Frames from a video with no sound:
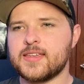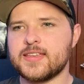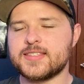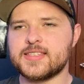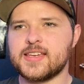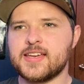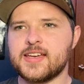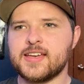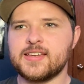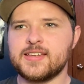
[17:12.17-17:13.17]
Is,
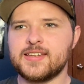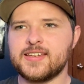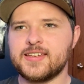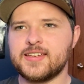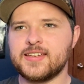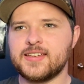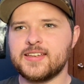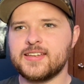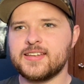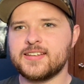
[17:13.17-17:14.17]
uh...
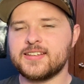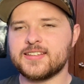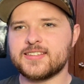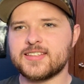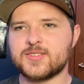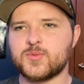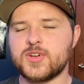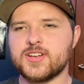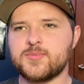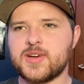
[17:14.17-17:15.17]
does this
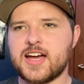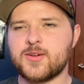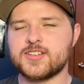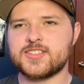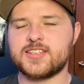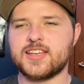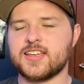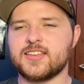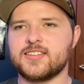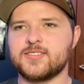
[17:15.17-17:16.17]
weird power stick...